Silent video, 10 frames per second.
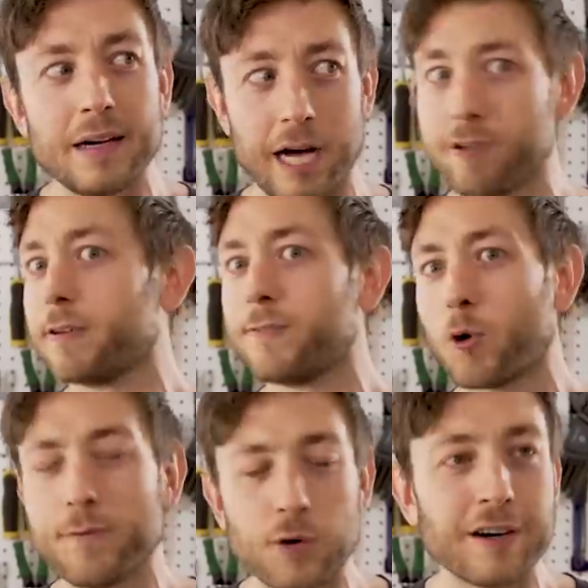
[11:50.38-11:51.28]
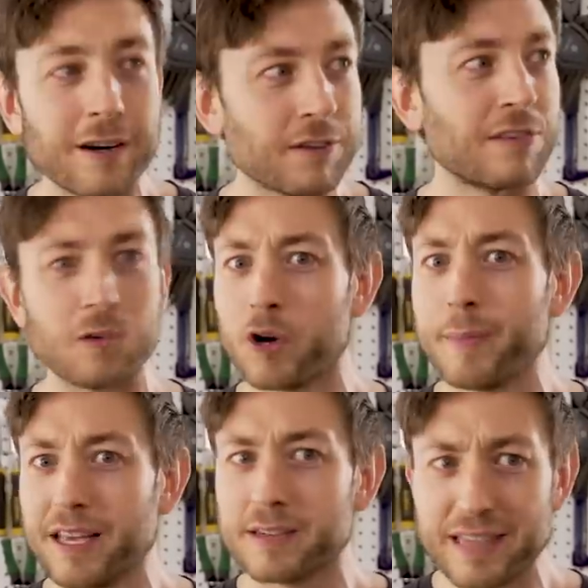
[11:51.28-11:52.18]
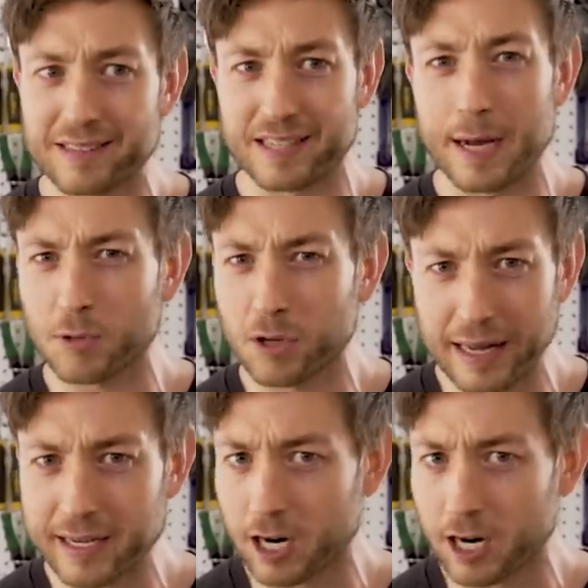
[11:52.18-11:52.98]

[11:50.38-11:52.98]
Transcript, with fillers: 144 Hz is going to make your desktop look like